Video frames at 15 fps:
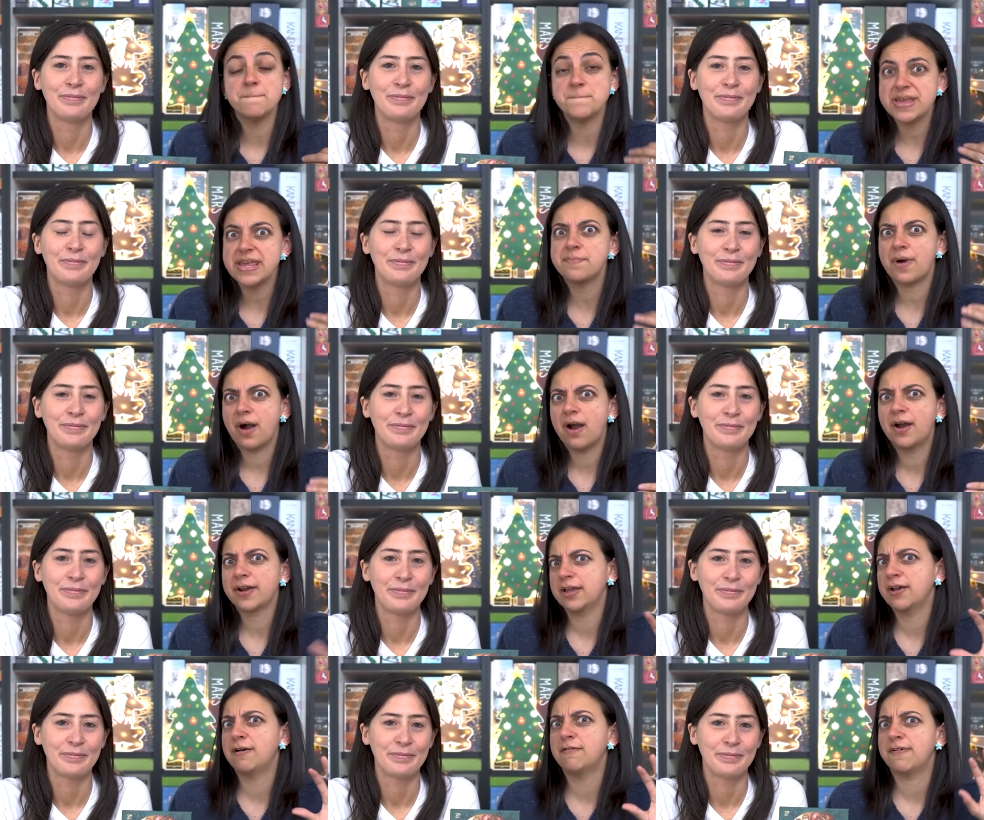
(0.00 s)
Speaker 1: uh, be part
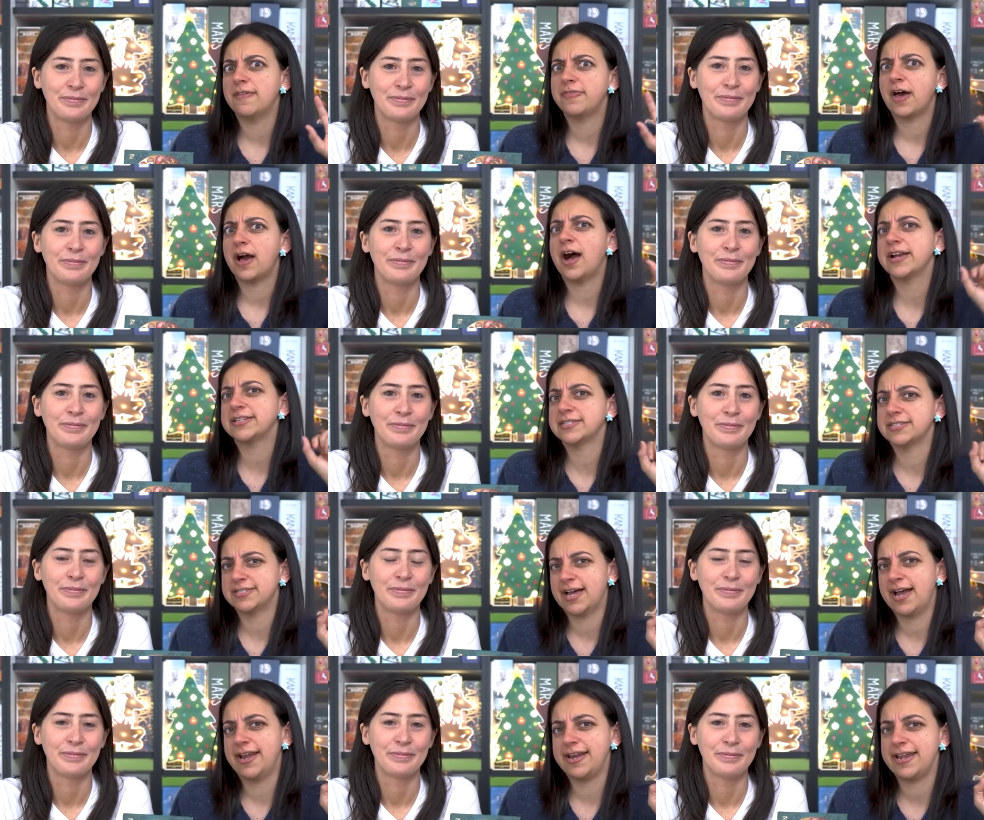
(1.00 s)
of the high
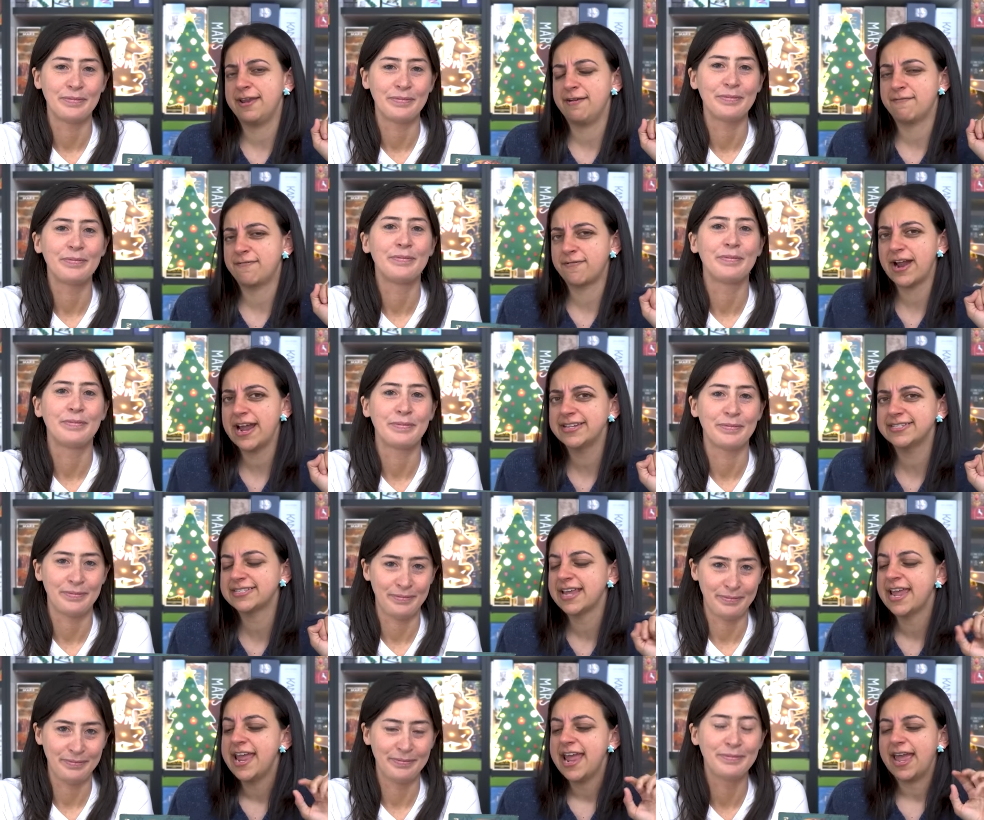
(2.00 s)
society in France.
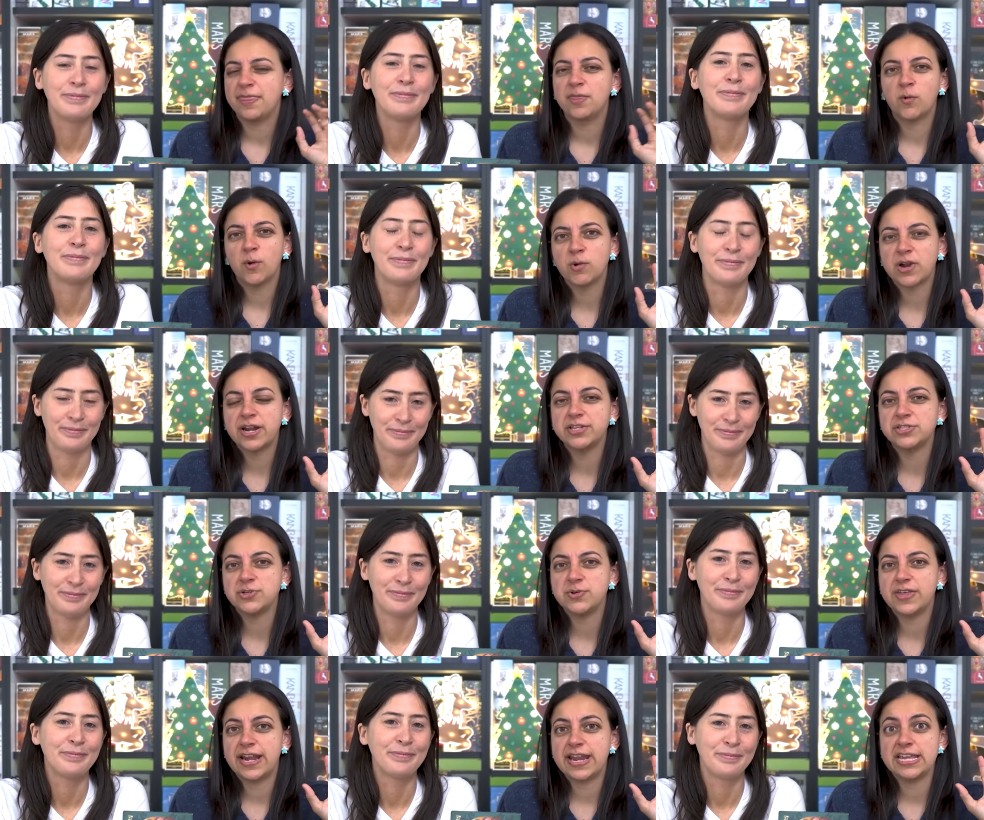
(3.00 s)
And the way we're going to
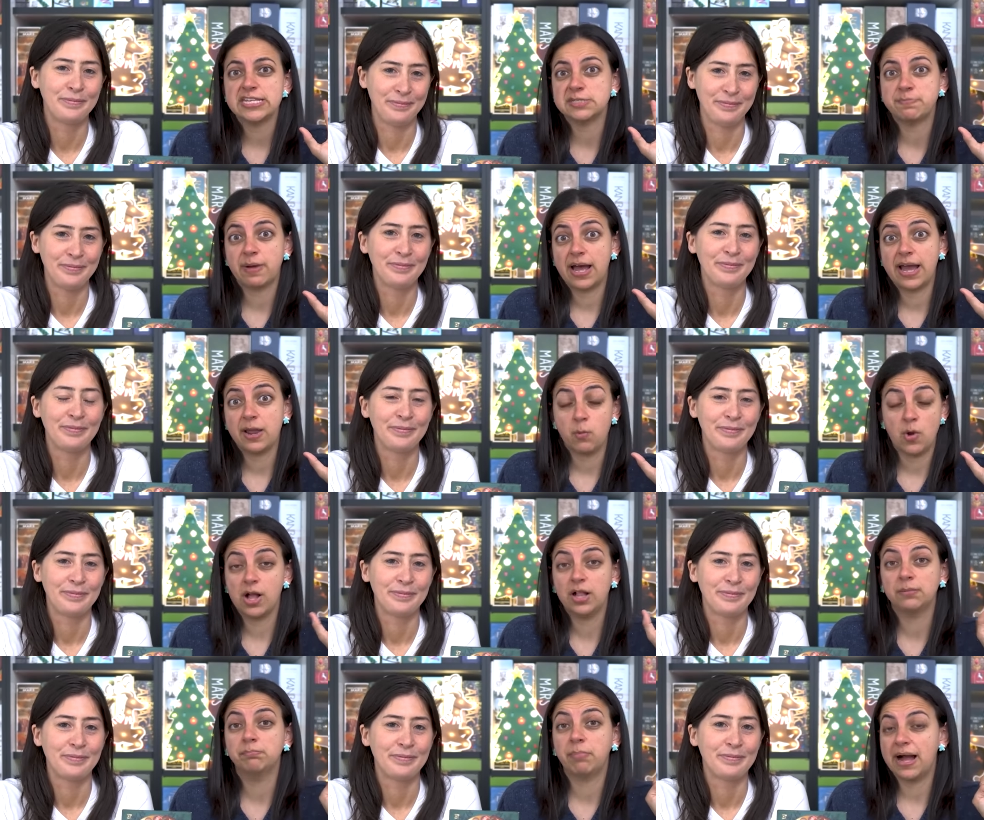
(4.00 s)
do that is by,
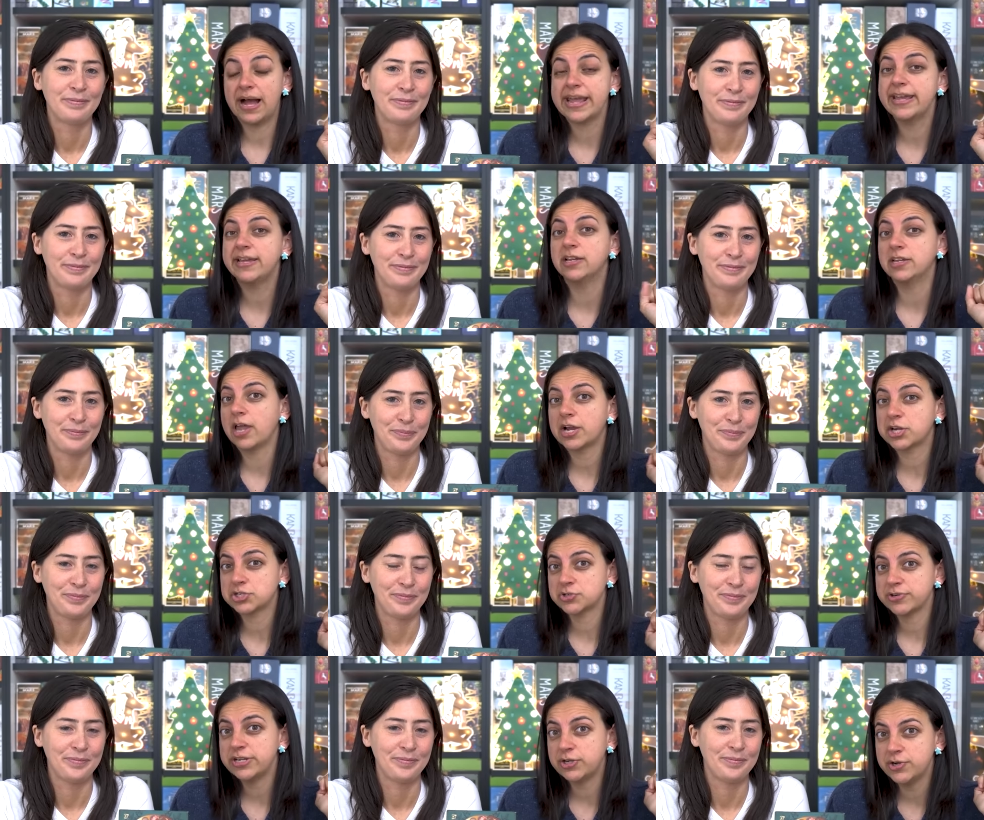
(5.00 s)
well, buying
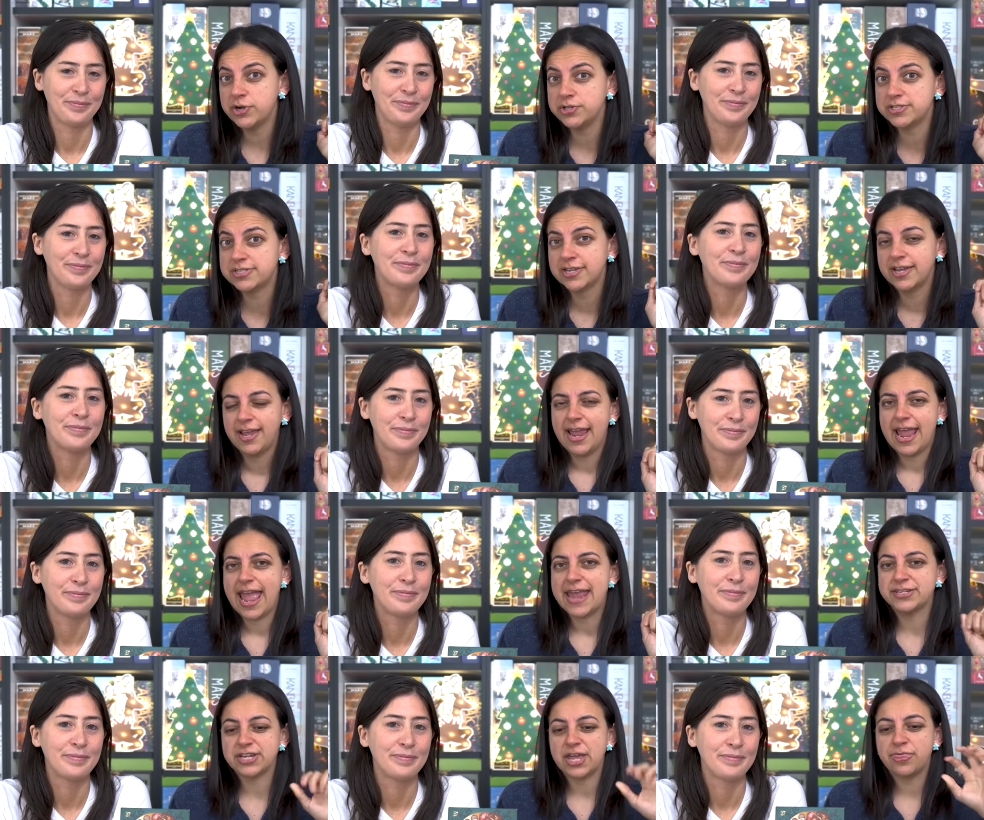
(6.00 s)
luxury goods.
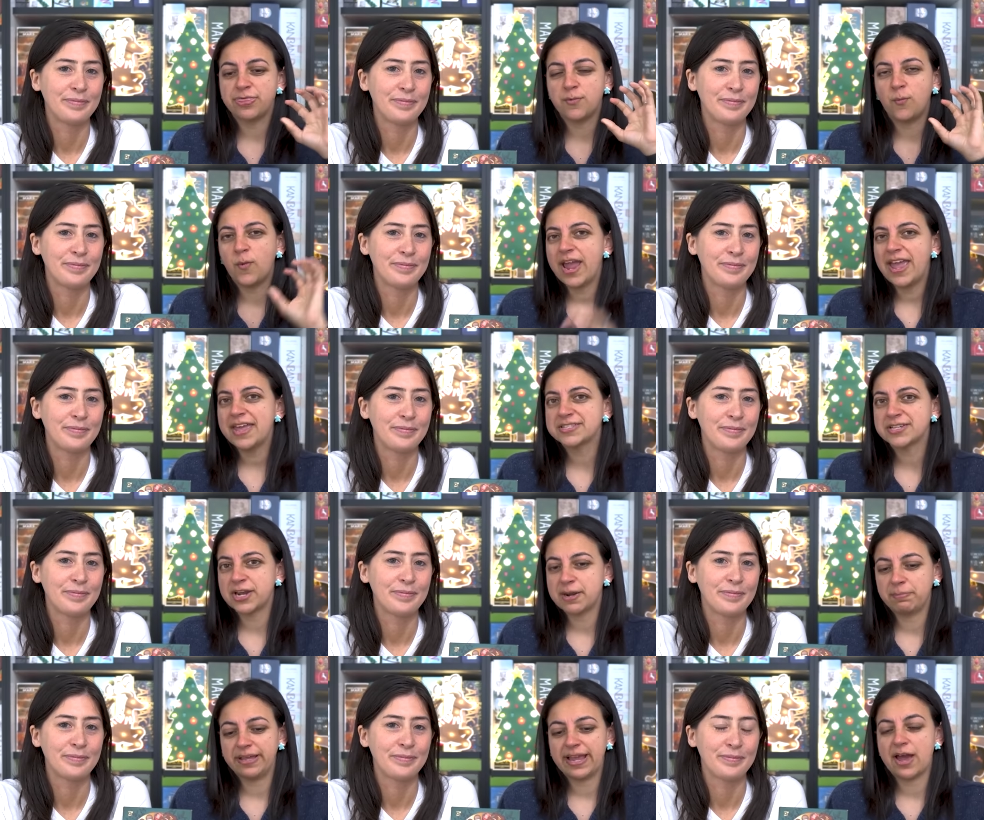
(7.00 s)
And the way it's going
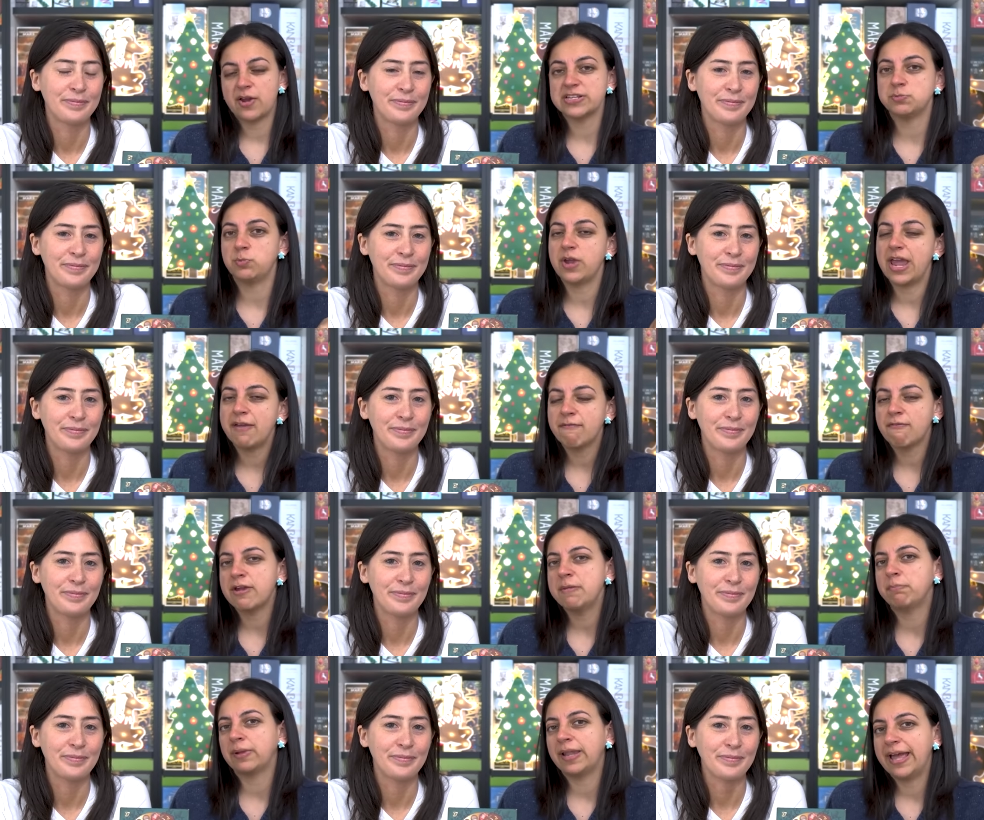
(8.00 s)
to play out is
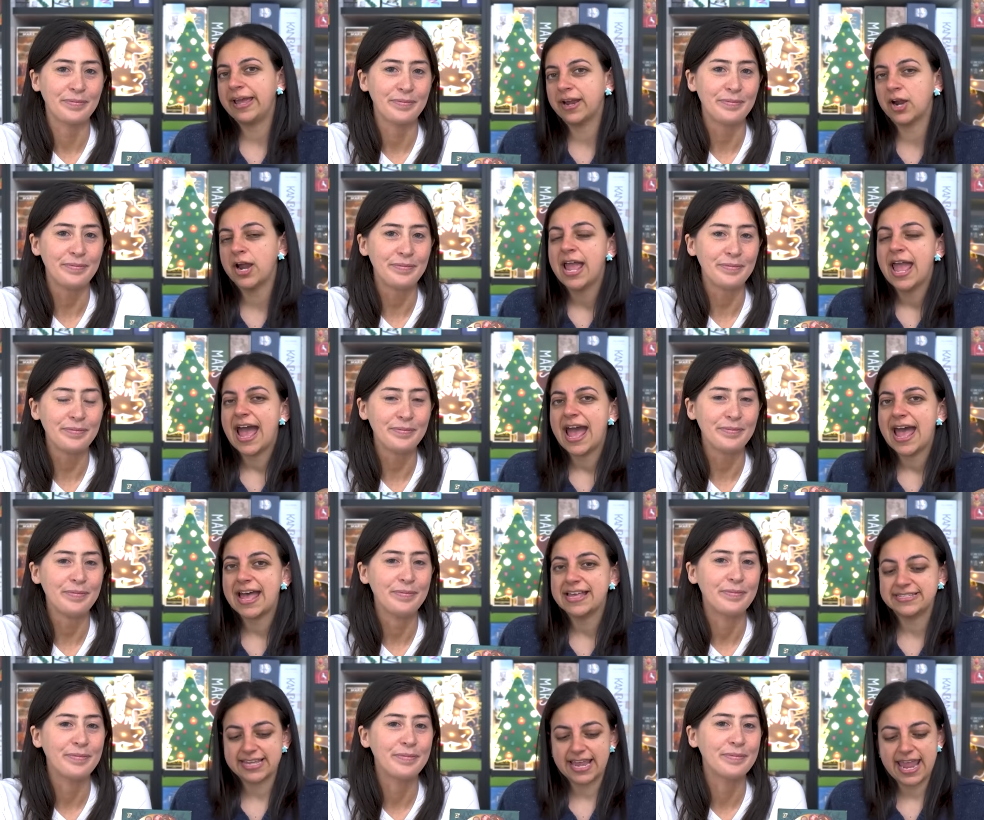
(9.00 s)
every player
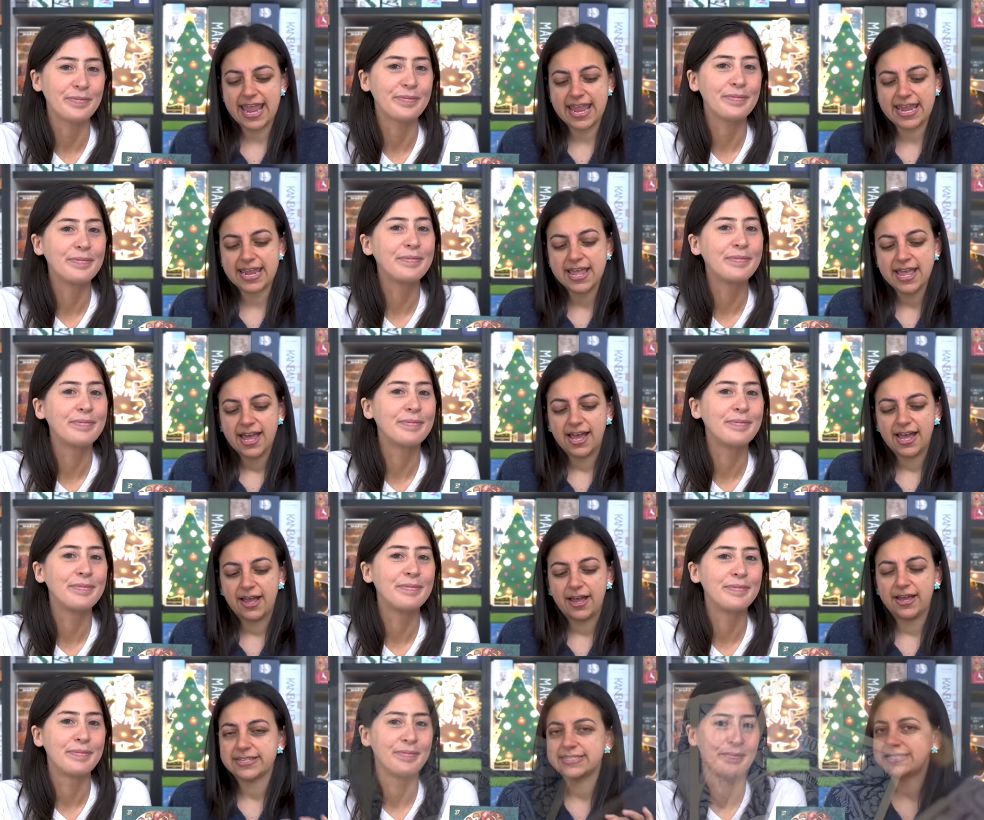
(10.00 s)
has a, uh, a